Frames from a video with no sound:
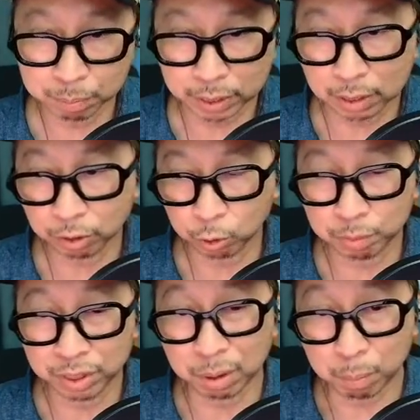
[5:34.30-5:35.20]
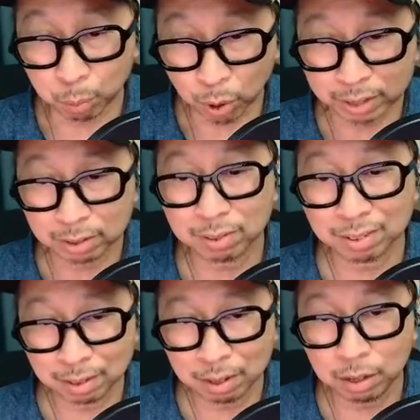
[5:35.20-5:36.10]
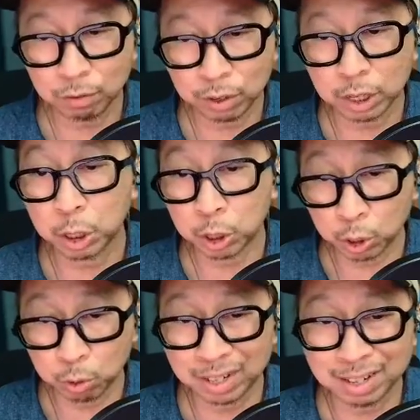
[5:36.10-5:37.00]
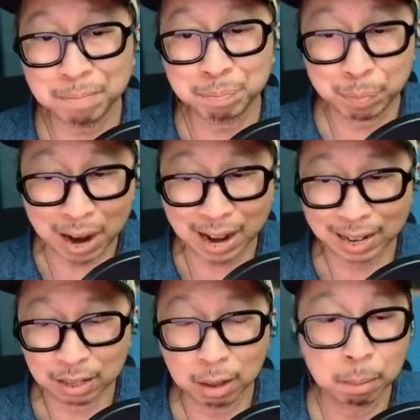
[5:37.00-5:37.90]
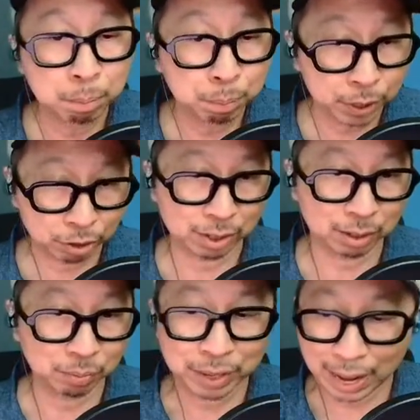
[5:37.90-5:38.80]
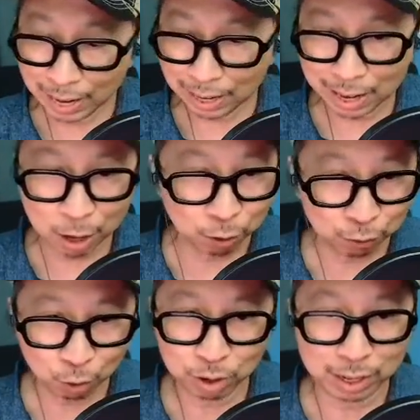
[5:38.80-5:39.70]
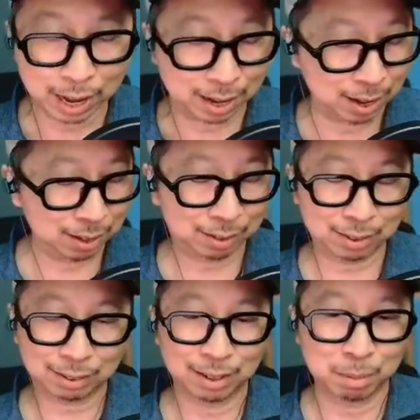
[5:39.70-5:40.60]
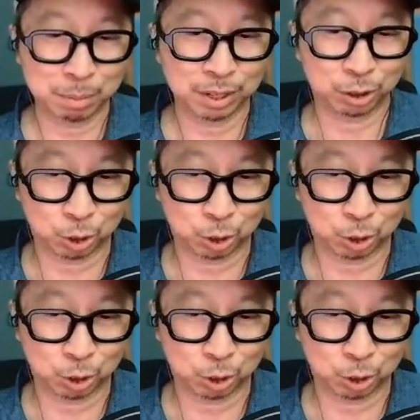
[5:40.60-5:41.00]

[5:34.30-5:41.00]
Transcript: because it will be the brightest TV you can buy, period. 8K or 4K, it's just going to be a